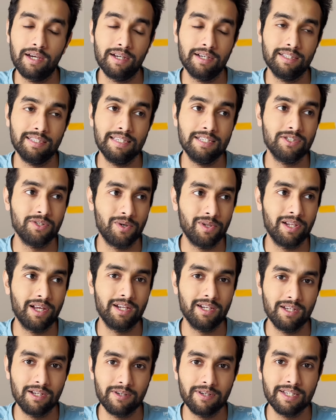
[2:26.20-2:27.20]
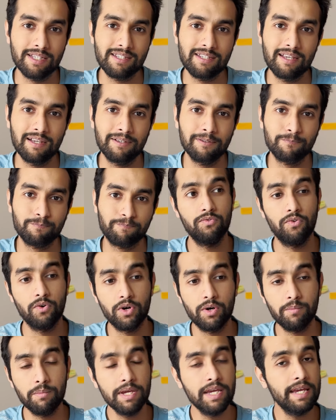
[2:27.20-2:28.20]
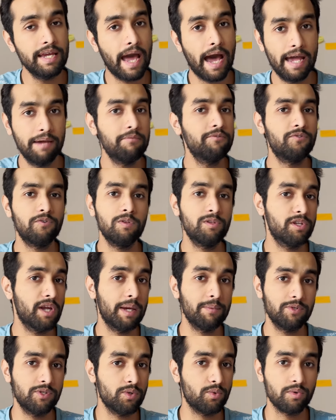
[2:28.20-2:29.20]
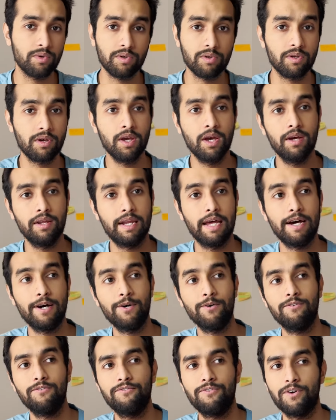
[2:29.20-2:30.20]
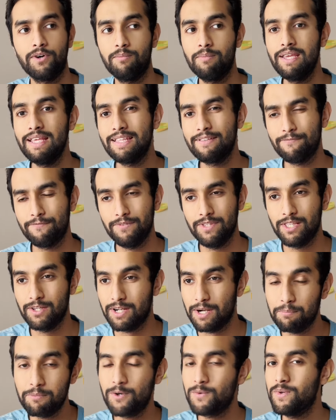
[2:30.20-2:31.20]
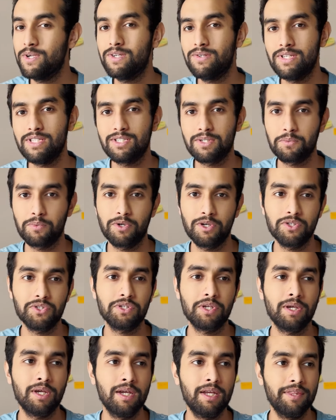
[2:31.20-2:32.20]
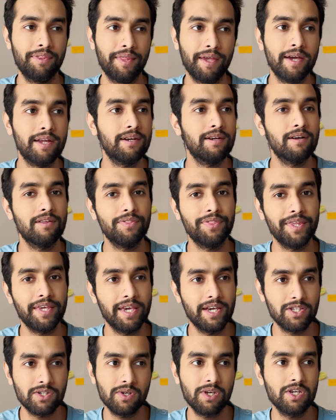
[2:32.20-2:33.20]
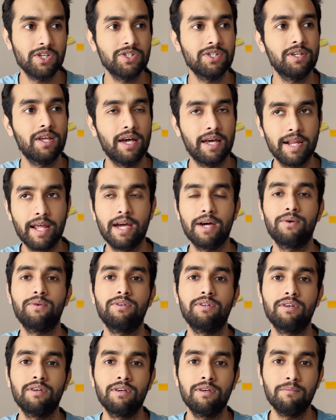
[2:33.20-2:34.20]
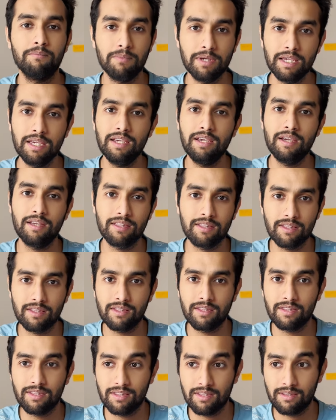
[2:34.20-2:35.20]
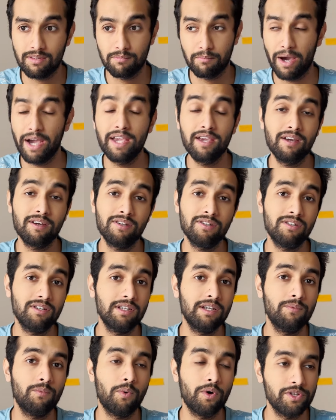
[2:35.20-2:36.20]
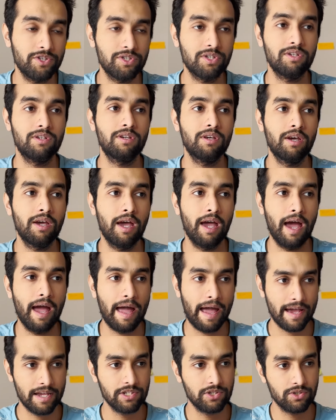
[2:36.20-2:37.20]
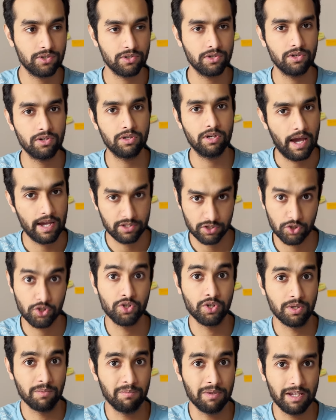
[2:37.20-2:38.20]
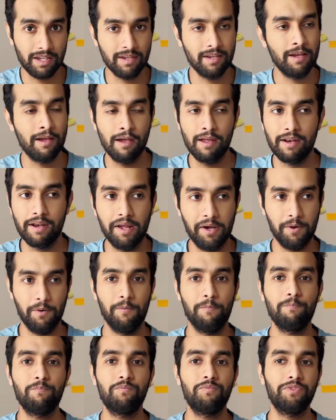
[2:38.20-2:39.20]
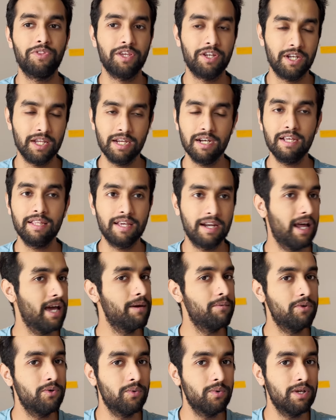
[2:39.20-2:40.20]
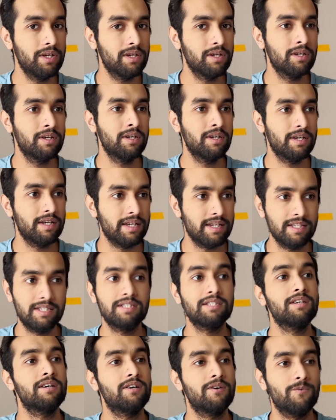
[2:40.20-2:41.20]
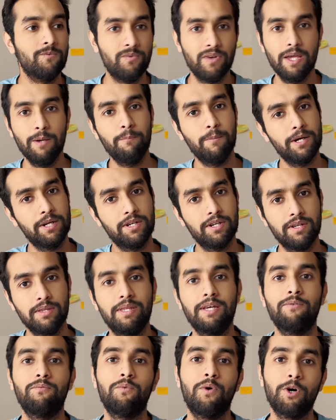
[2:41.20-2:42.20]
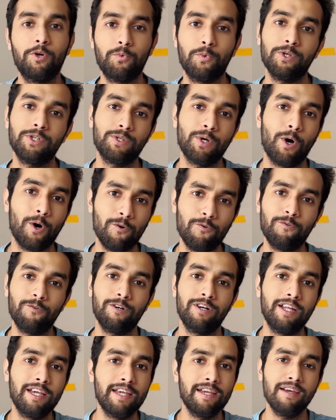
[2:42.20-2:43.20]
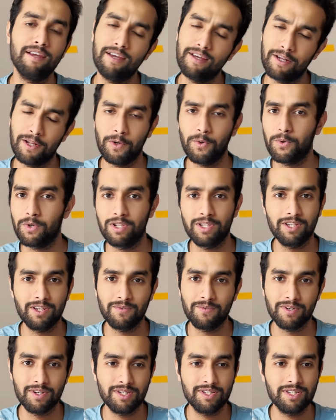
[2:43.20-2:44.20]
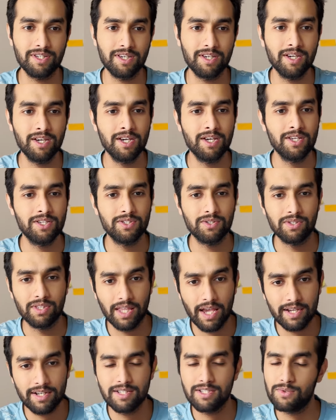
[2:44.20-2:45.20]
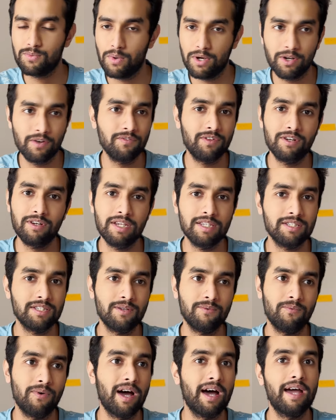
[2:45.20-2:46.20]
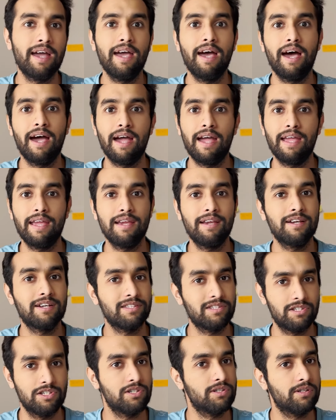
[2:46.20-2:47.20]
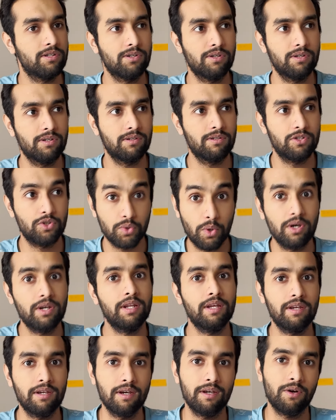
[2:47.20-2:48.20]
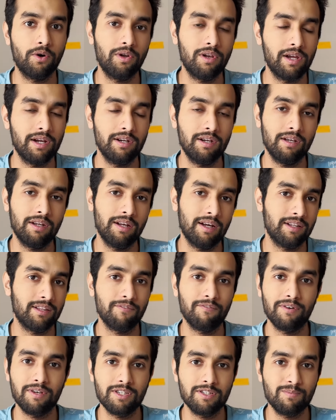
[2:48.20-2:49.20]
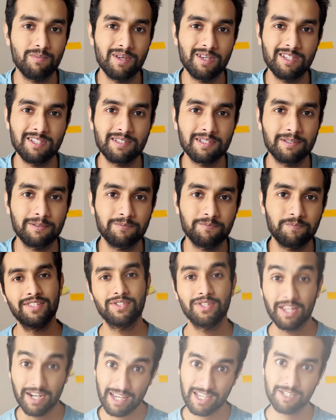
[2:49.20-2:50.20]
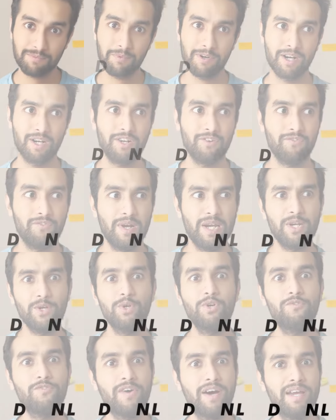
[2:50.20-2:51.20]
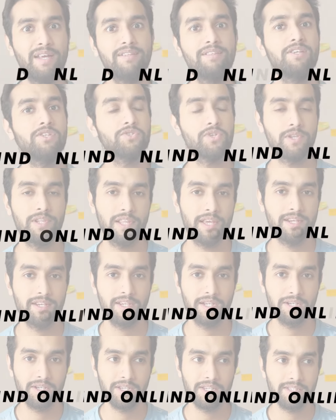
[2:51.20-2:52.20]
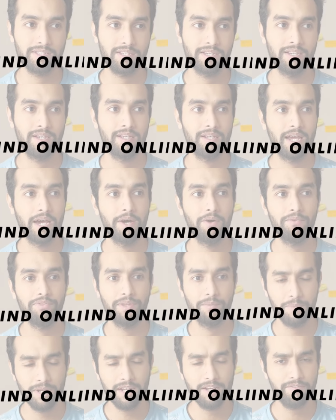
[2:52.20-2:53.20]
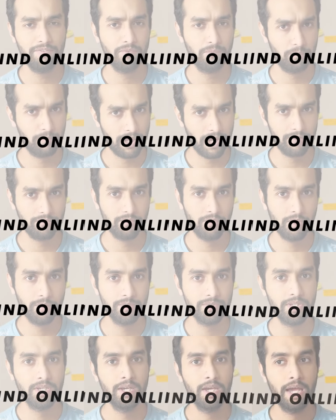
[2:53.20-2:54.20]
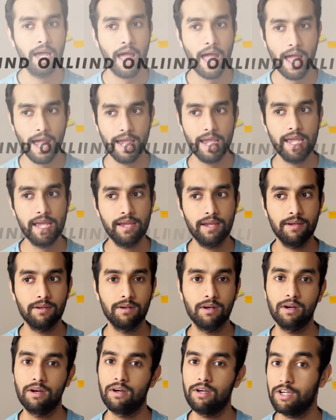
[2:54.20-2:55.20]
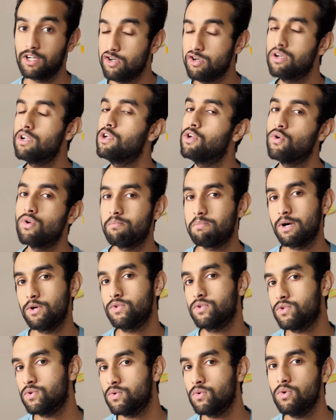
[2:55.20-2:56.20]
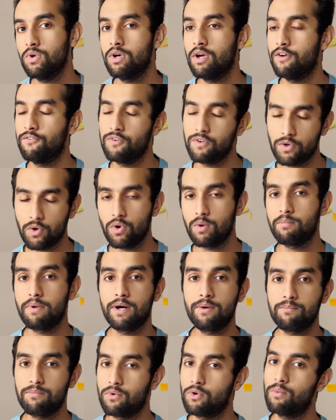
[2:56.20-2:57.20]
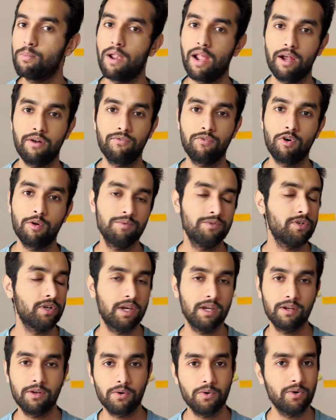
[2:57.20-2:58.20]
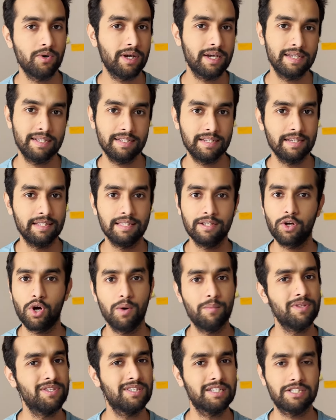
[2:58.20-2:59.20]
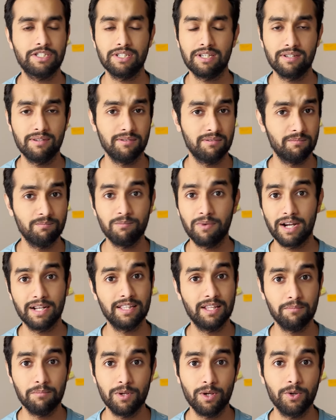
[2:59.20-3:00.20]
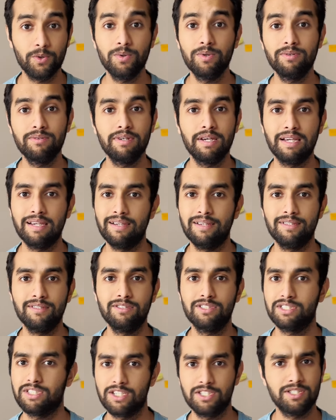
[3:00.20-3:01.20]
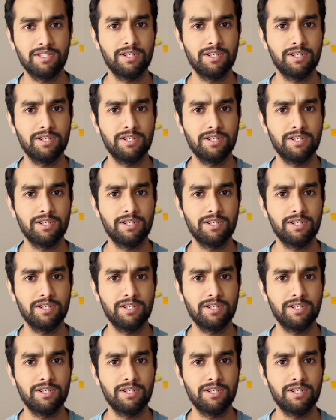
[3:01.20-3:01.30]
these online degrees. So for me, I'm a full-time student. Now for me, the number one reason was that the education around me in my country wasn't as good as it should be. Now the degree that I am doing is way better than what was offered here in a local university. So that is one of the reasons why I considered joining an online degree at the first place. So the next part, where do you find these online degrees? Now, there are many different platforms. I currently know about 2. If you know about more platforms, you can go ahead in the comment section and write them below and suggest